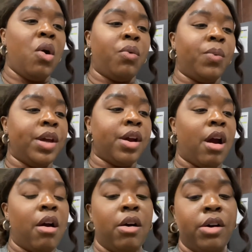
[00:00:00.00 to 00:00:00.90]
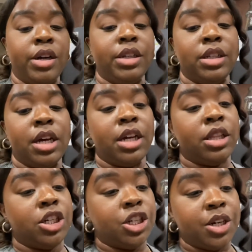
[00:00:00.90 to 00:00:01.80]
We are on
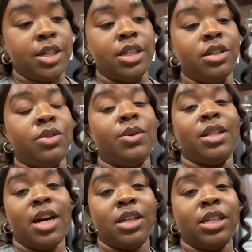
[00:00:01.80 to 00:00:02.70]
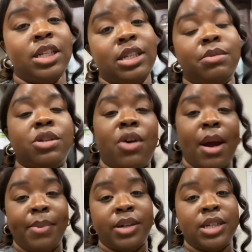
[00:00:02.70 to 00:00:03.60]
the journey to 1,000
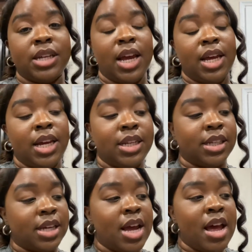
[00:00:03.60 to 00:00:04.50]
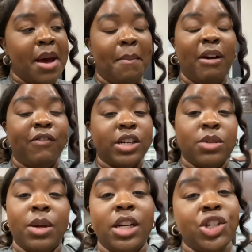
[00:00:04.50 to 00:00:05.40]
subscribers, and my first
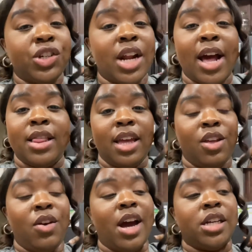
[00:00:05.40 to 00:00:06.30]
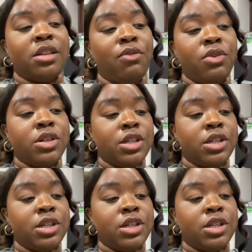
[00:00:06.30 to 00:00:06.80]
100 I thank you guys for.